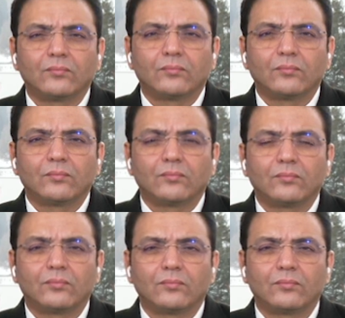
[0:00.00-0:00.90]

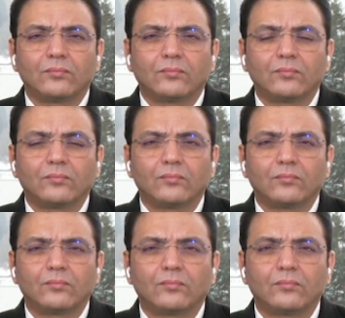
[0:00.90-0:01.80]

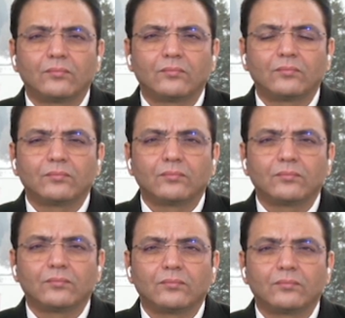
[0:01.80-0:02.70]

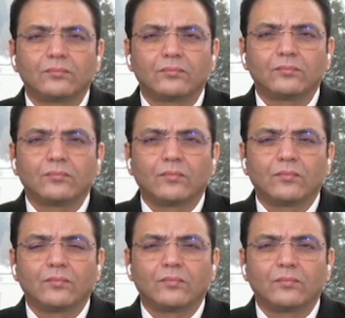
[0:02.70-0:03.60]

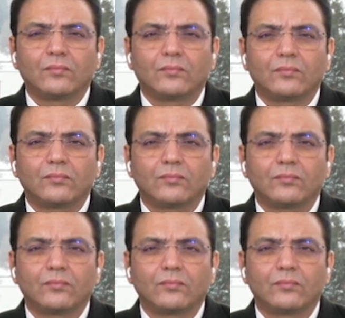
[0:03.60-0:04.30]
This person isn't speaking.